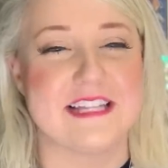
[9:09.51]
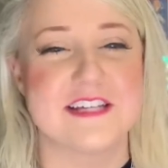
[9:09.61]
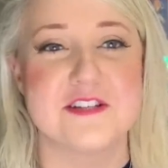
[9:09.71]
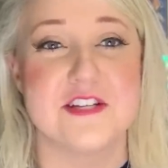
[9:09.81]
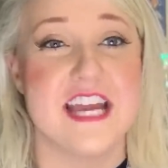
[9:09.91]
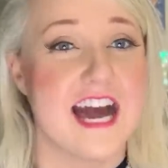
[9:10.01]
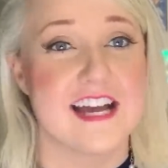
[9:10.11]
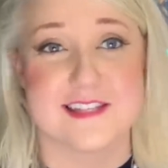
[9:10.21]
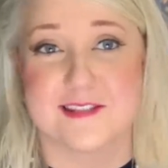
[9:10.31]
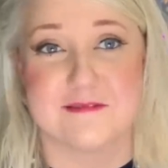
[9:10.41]
Like she
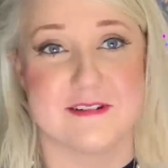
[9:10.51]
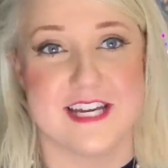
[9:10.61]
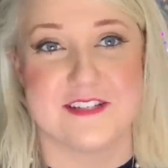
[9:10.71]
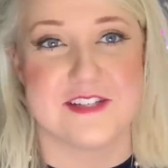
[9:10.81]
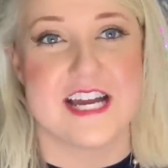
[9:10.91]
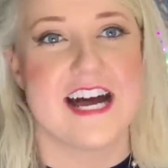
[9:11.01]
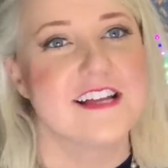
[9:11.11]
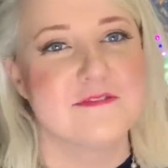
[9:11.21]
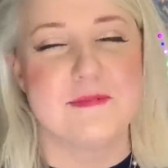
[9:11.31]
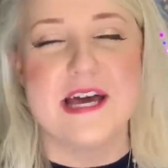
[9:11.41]
has to win. She has
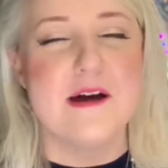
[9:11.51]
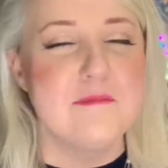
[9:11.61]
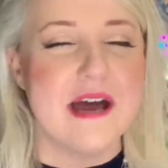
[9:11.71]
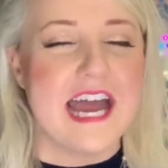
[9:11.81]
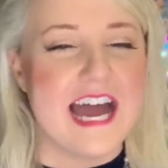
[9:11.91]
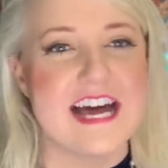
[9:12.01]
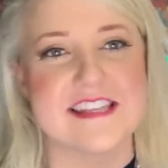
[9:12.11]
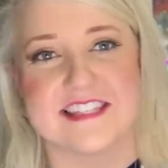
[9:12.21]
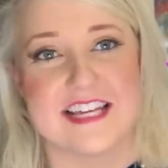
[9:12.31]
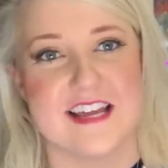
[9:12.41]
Bette
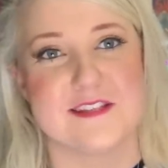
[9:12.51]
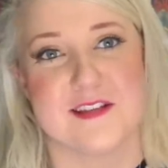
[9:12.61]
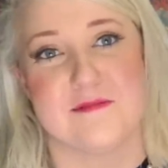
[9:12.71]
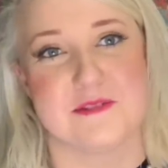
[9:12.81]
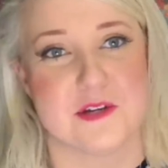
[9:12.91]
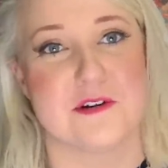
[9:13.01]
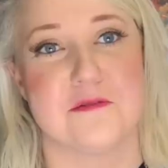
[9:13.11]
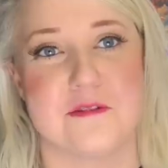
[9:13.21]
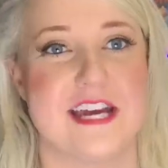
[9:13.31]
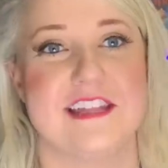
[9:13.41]
has to get some sort of
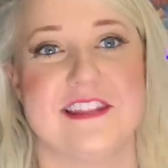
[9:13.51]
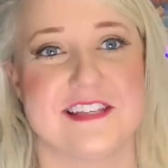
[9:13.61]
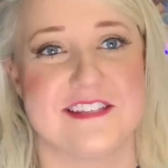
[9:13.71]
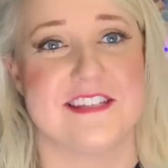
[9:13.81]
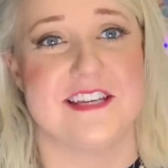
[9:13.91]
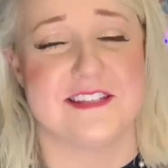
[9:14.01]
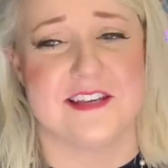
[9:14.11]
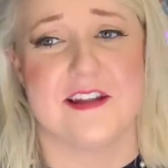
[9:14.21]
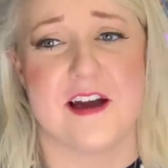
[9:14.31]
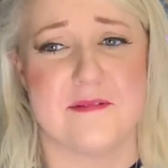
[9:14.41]
win this
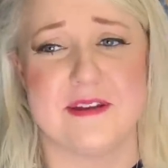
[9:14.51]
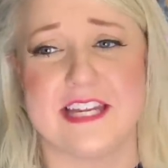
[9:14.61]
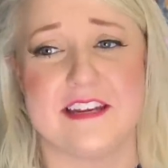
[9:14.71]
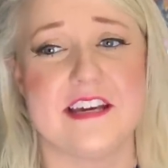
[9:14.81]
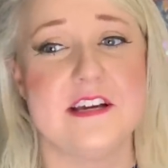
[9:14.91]
season. I mean,